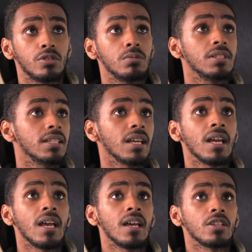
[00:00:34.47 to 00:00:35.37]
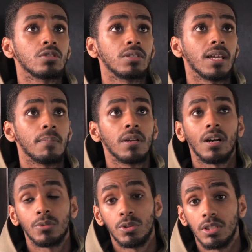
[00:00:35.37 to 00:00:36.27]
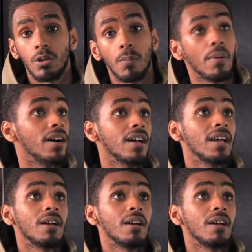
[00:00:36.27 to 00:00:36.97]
It's unique. So yeah, big up Tweeko. But